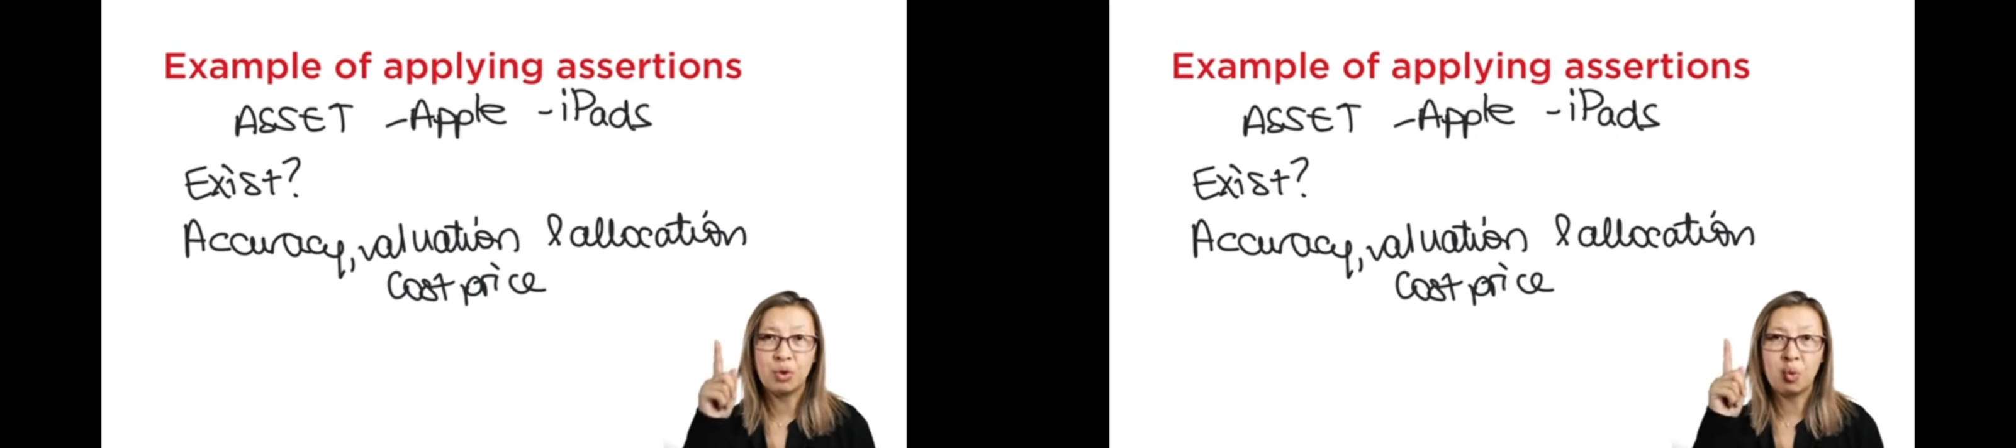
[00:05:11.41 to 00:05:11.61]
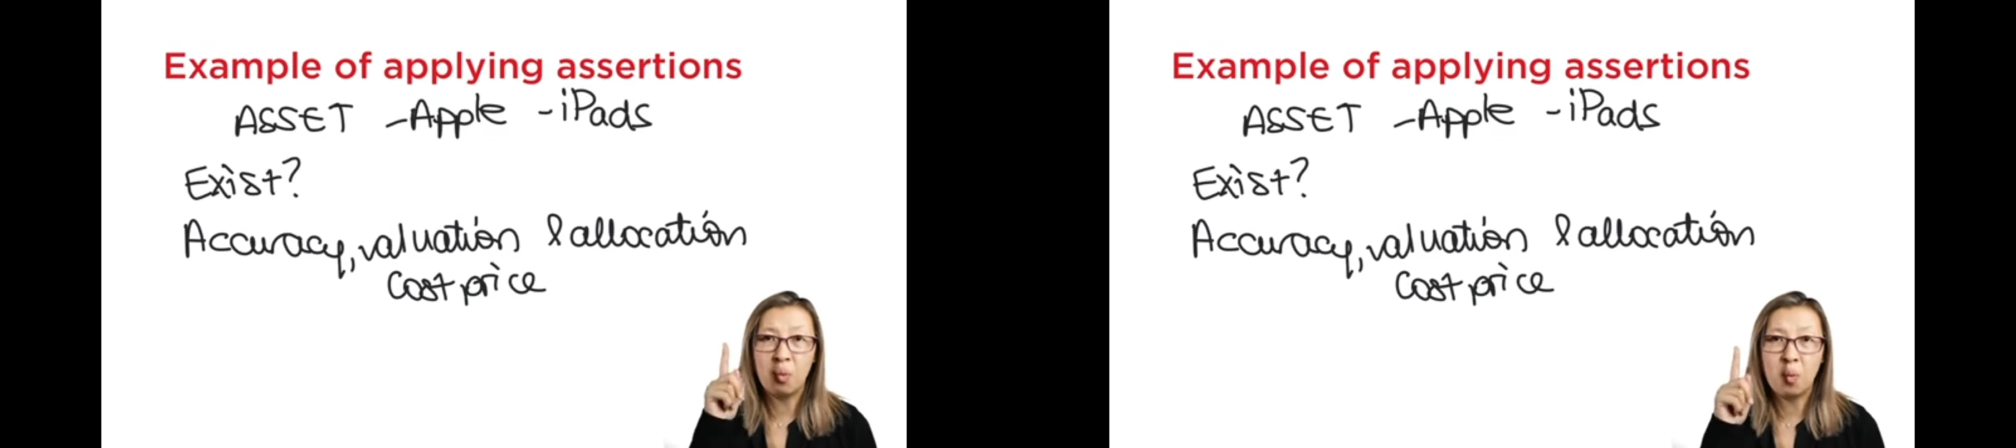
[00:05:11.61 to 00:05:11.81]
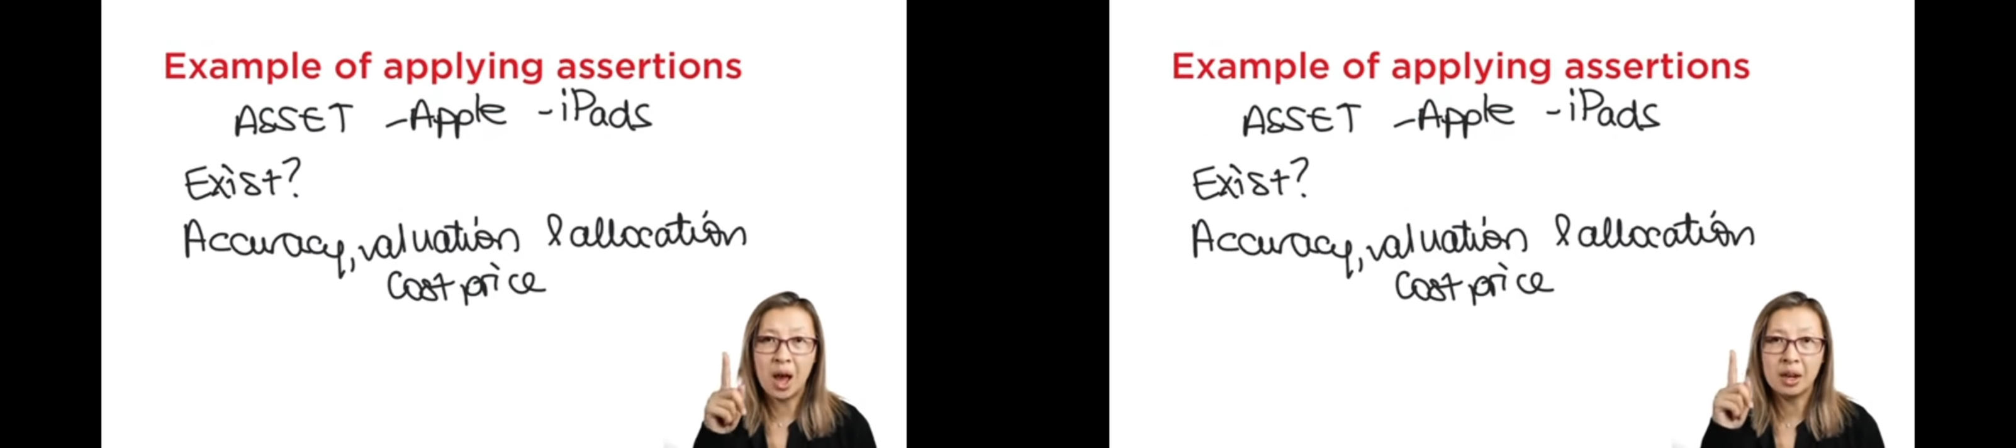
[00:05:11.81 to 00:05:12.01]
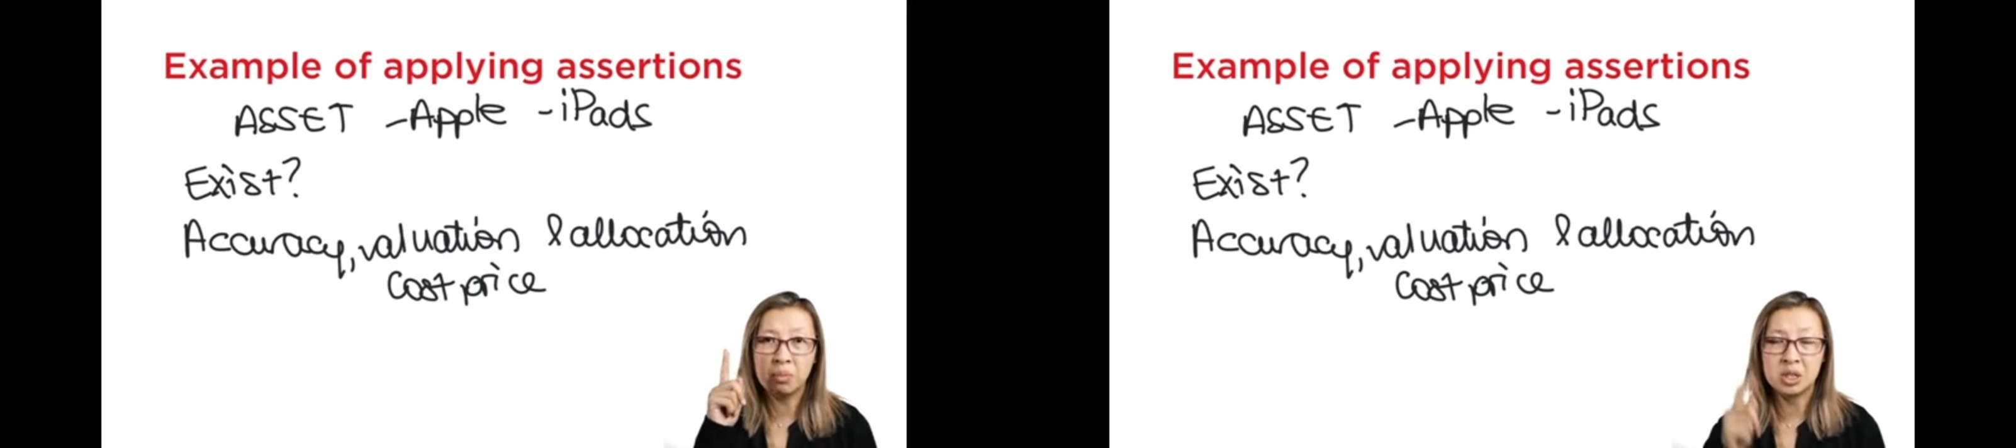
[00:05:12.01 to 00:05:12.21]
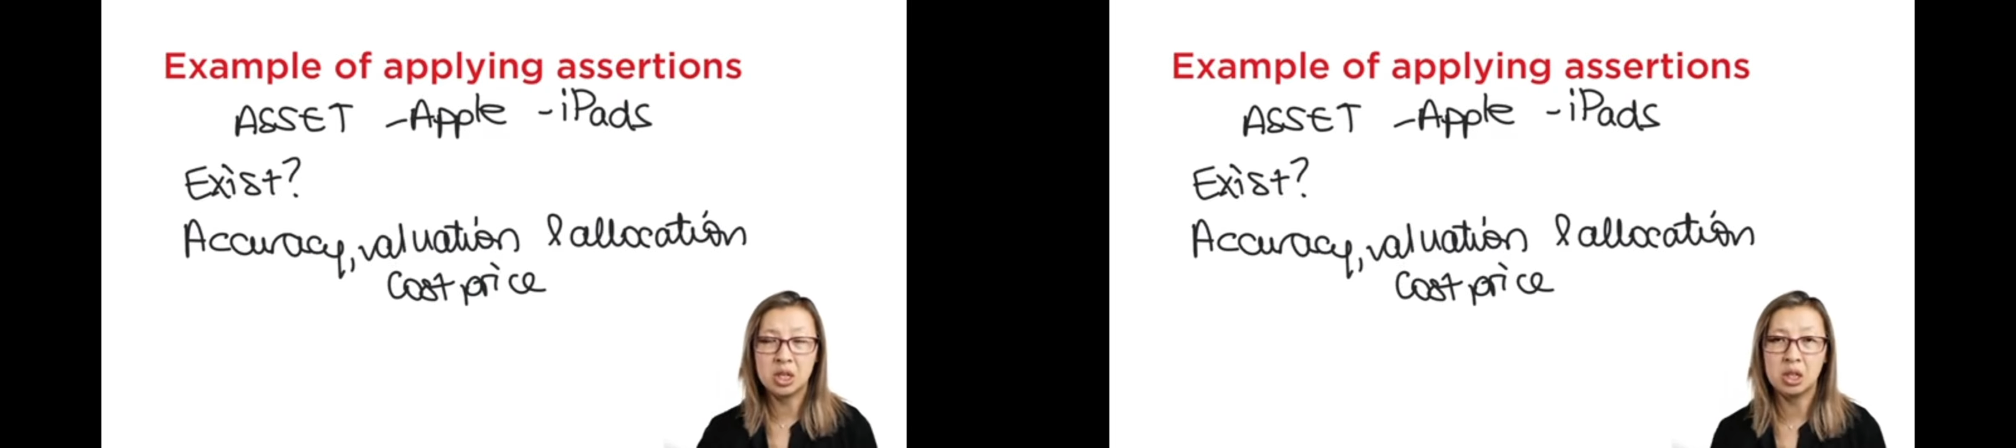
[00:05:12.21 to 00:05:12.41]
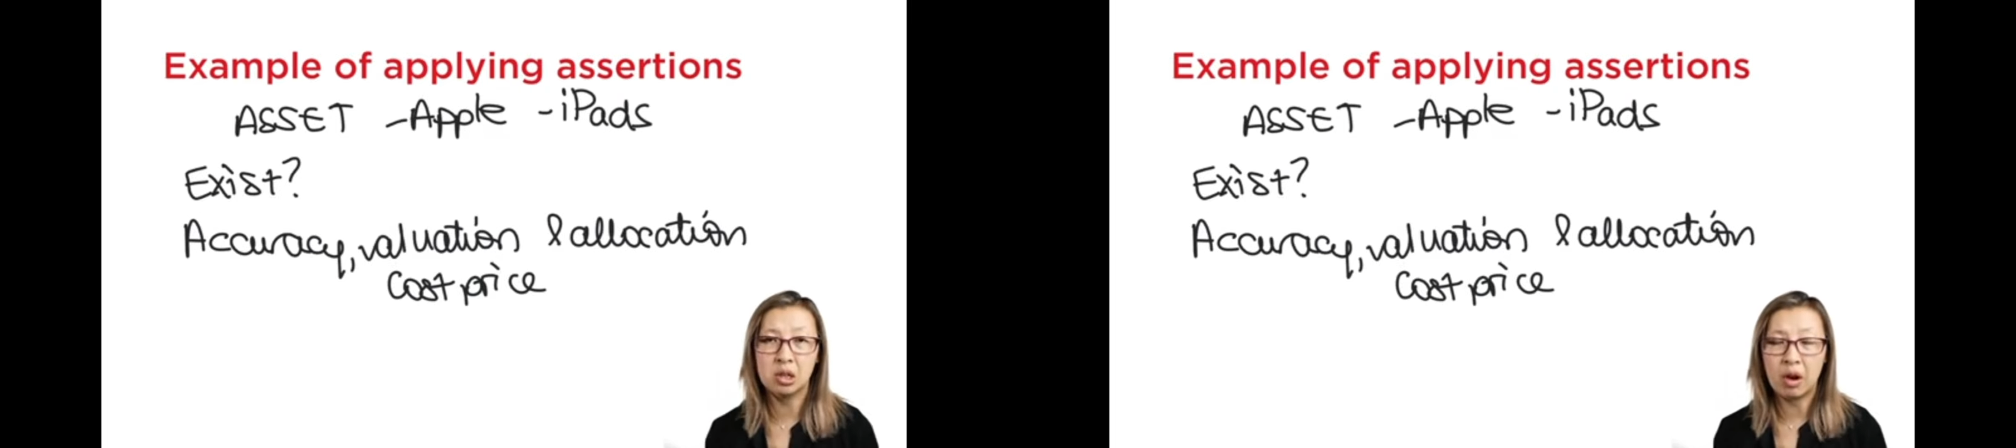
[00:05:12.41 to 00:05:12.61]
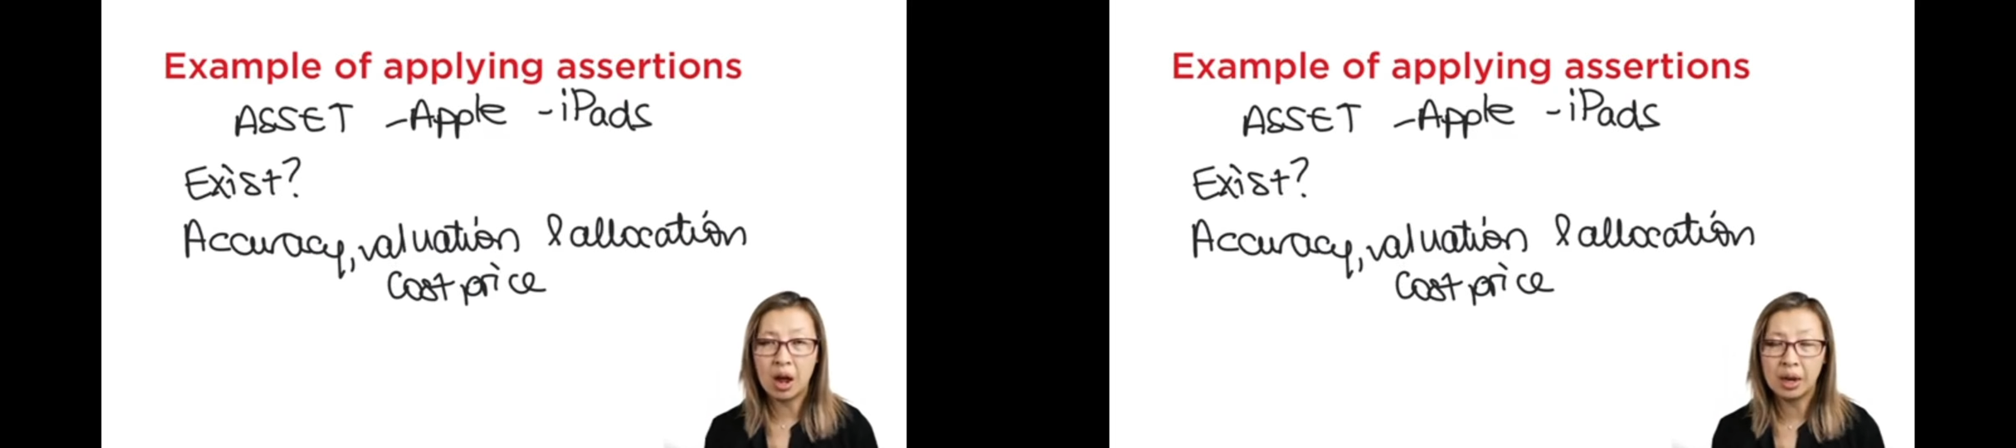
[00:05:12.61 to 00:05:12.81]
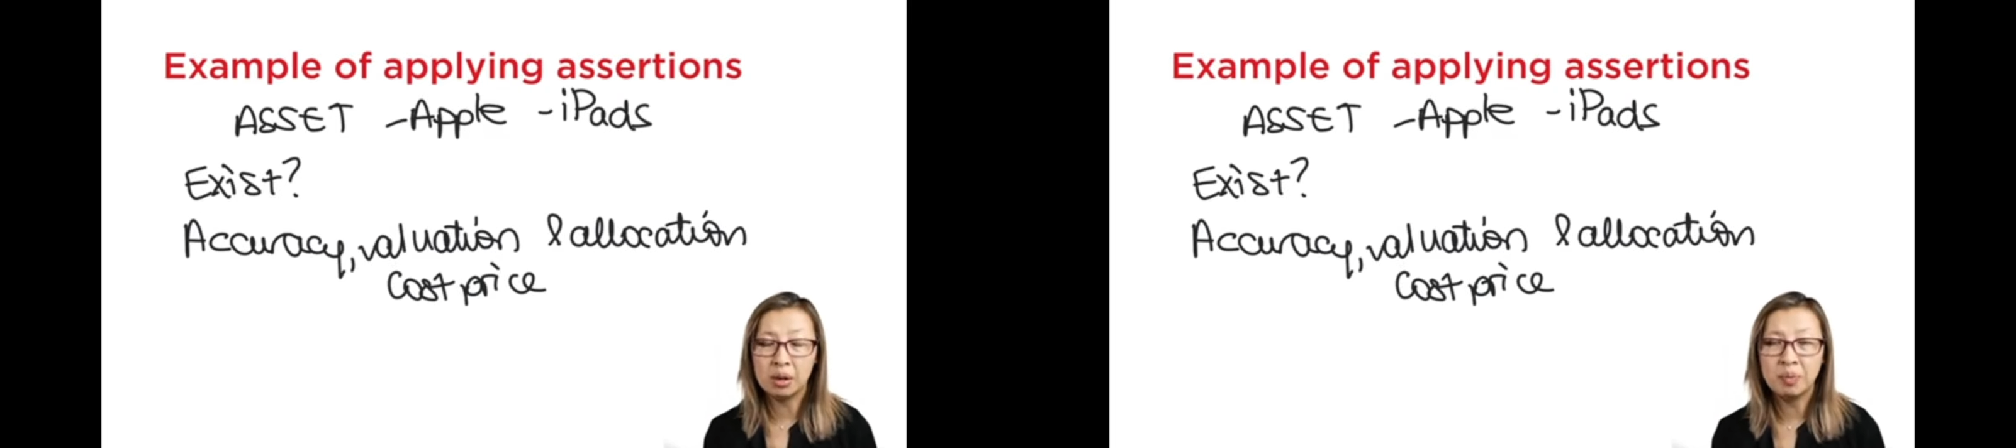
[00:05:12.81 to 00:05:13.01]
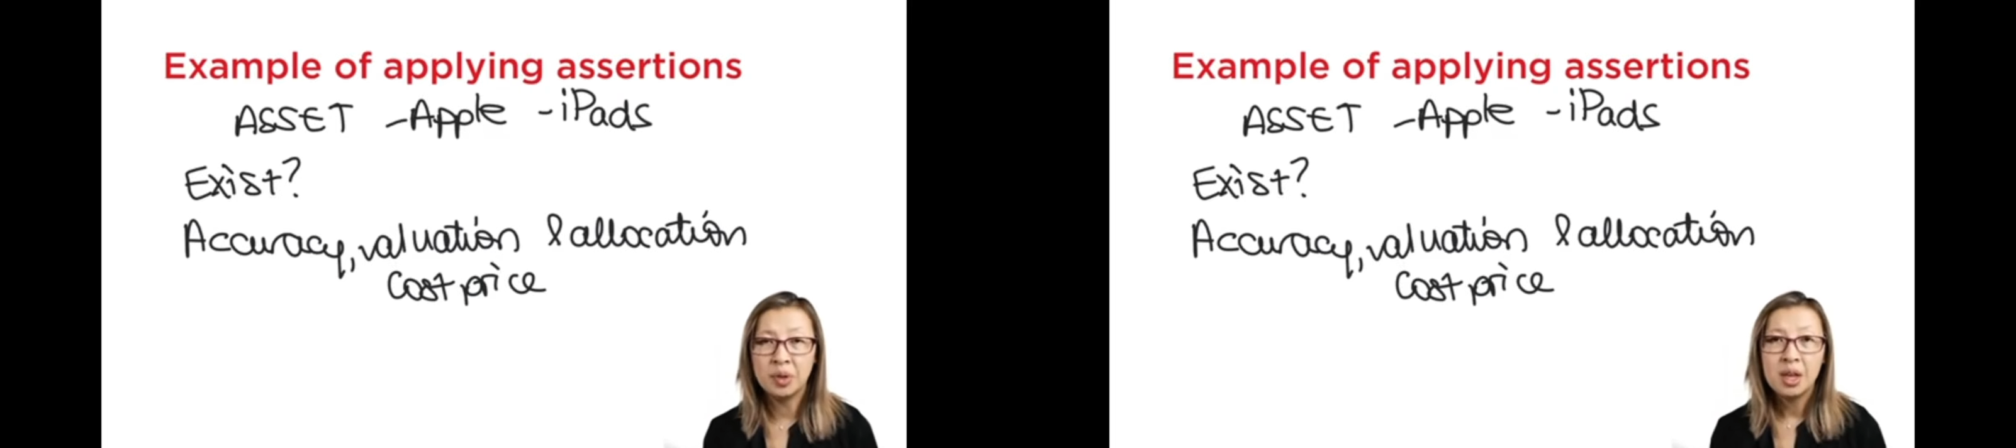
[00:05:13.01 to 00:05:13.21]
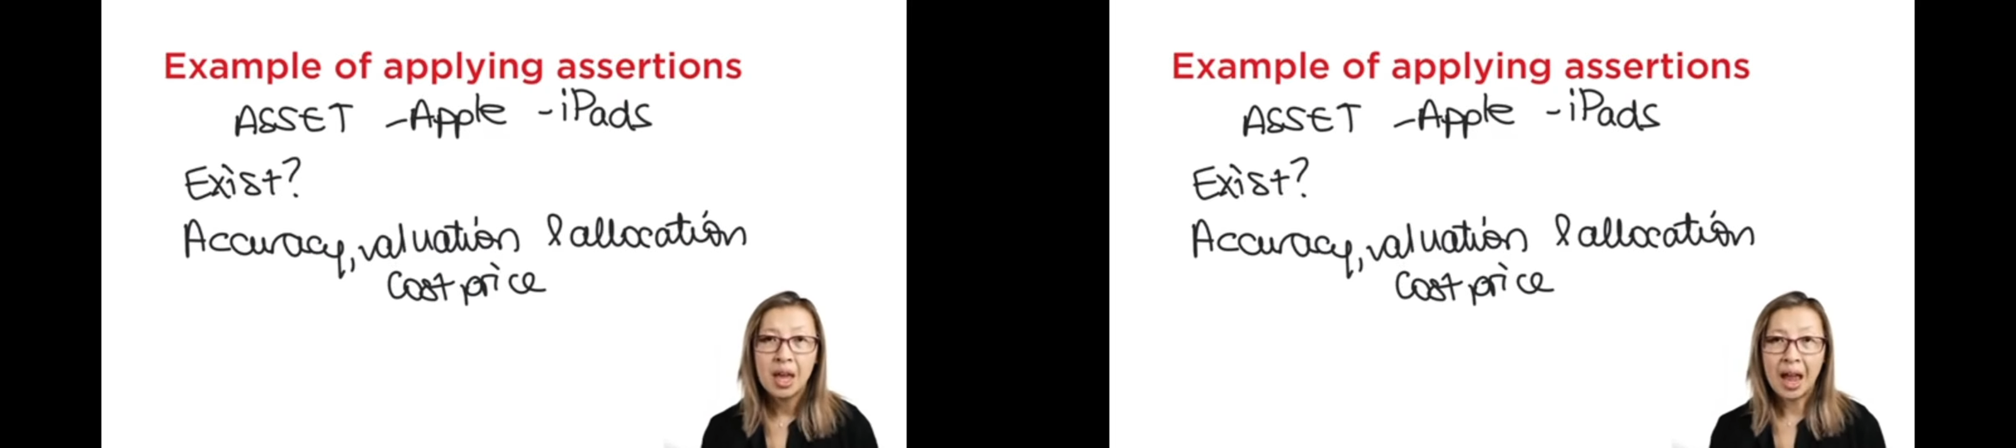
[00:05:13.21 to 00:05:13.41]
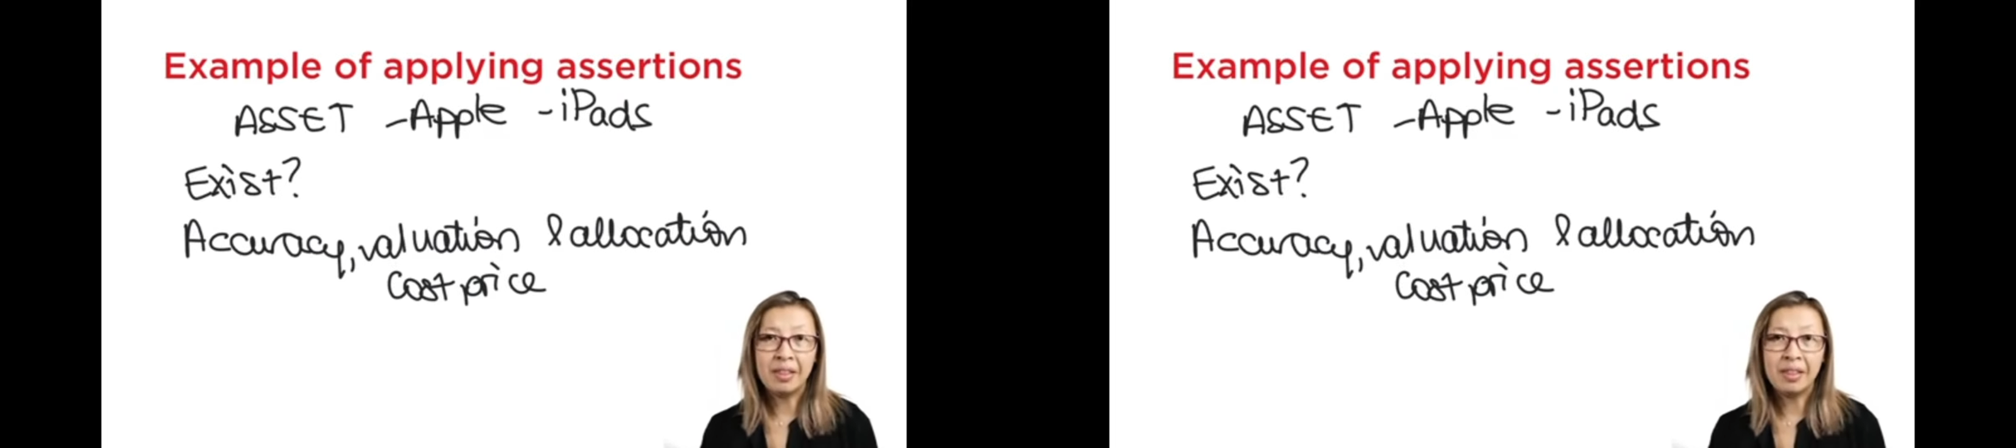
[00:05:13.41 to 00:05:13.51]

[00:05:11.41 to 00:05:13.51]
for one particular item